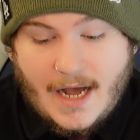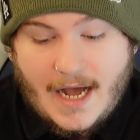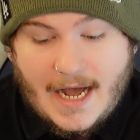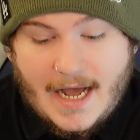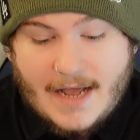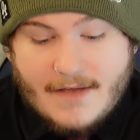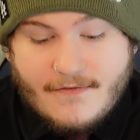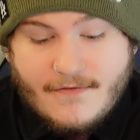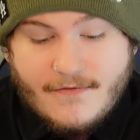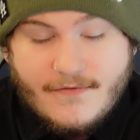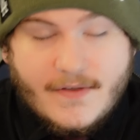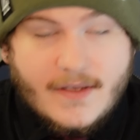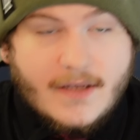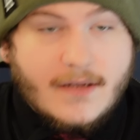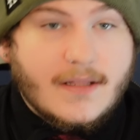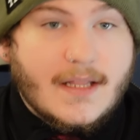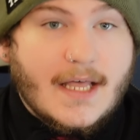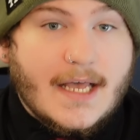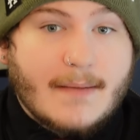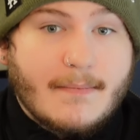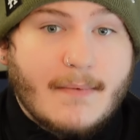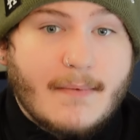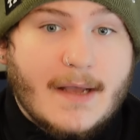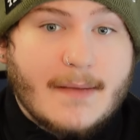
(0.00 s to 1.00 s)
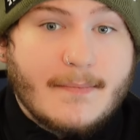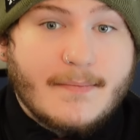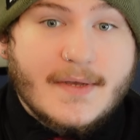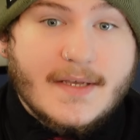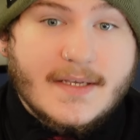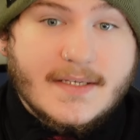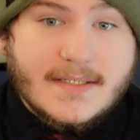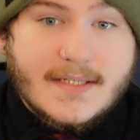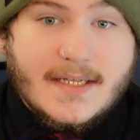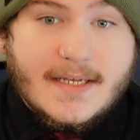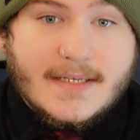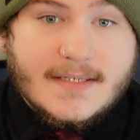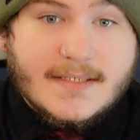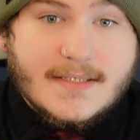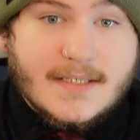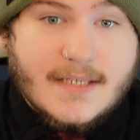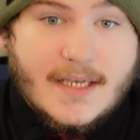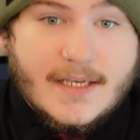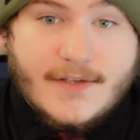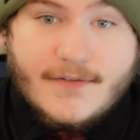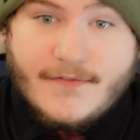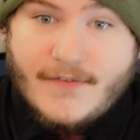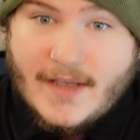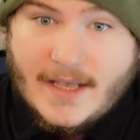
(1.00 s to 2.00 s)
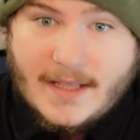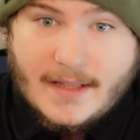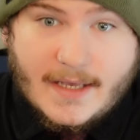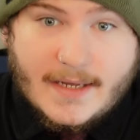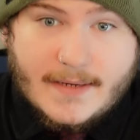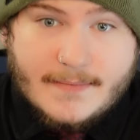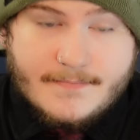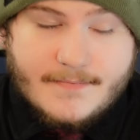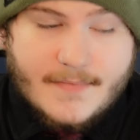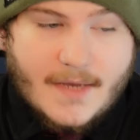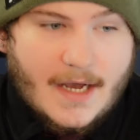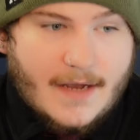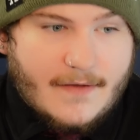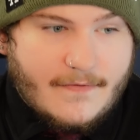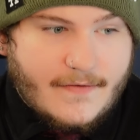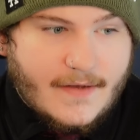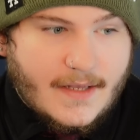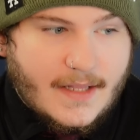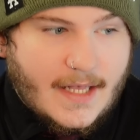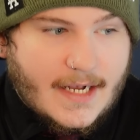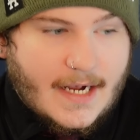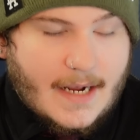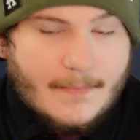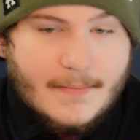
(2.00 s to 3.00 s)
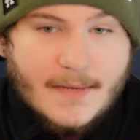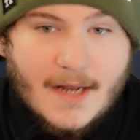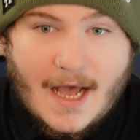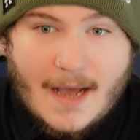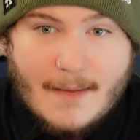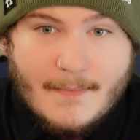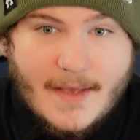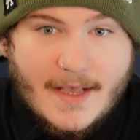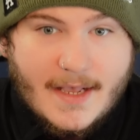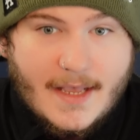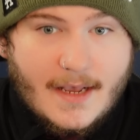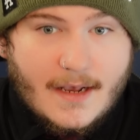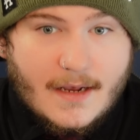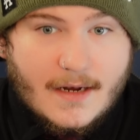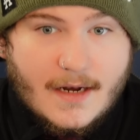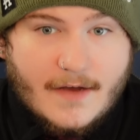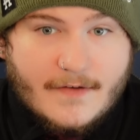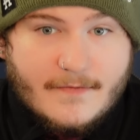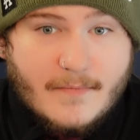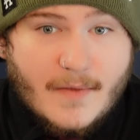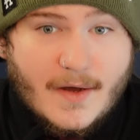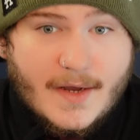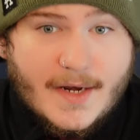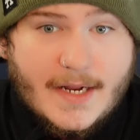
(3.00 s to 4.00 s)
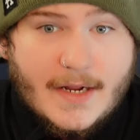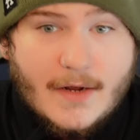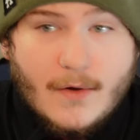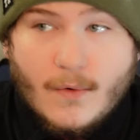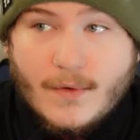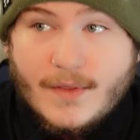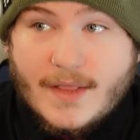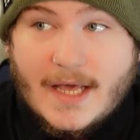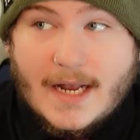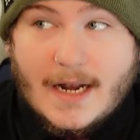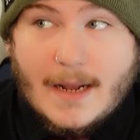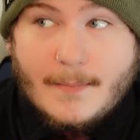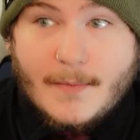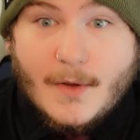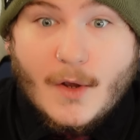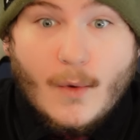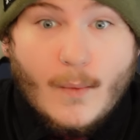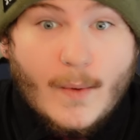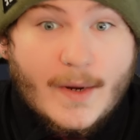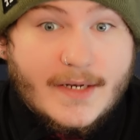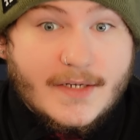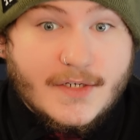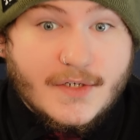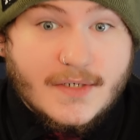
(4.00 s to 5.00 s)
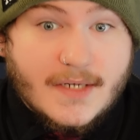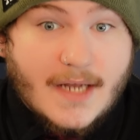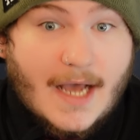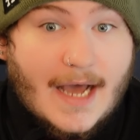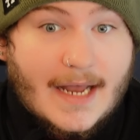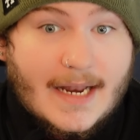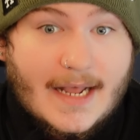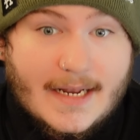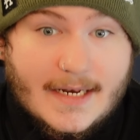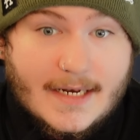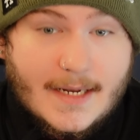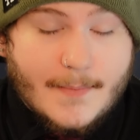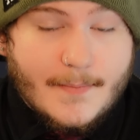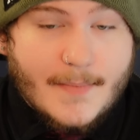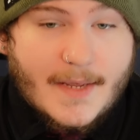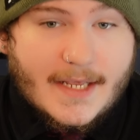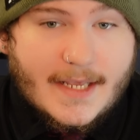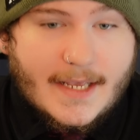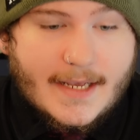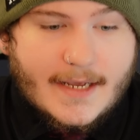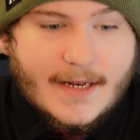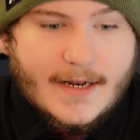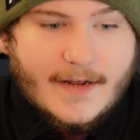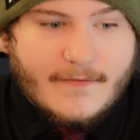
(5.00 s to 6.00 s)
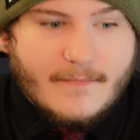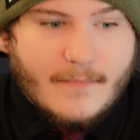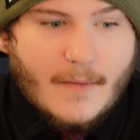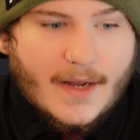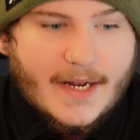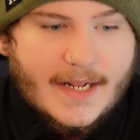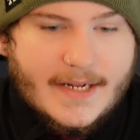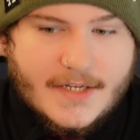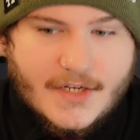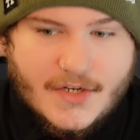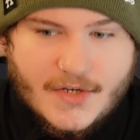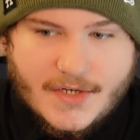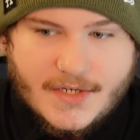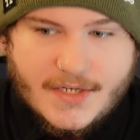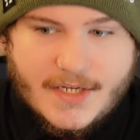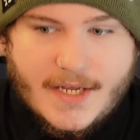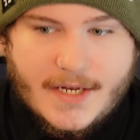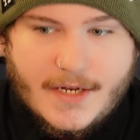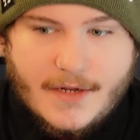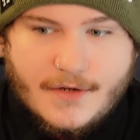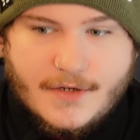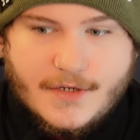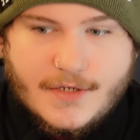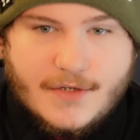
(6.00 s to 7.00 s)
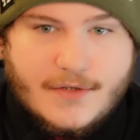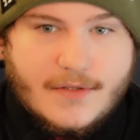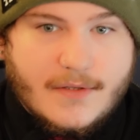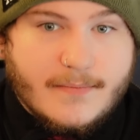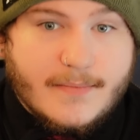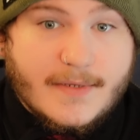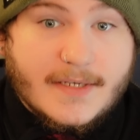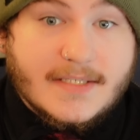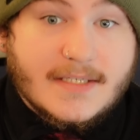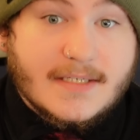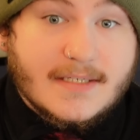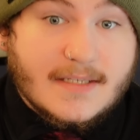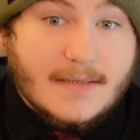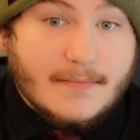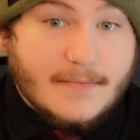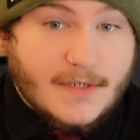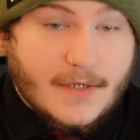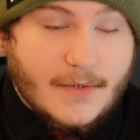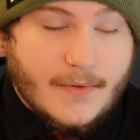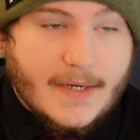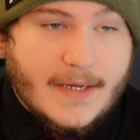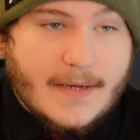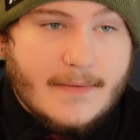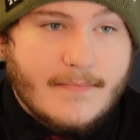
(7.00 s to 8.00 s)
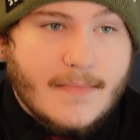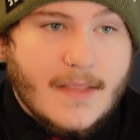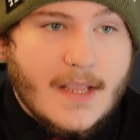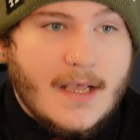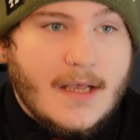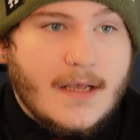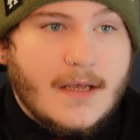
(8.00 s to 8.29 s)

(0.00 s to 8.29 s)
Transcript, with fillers: I feel like my business is failing. I feel like I'm not making enough money or that I'm going to not end up making enough money to continue to do the business I'm doing.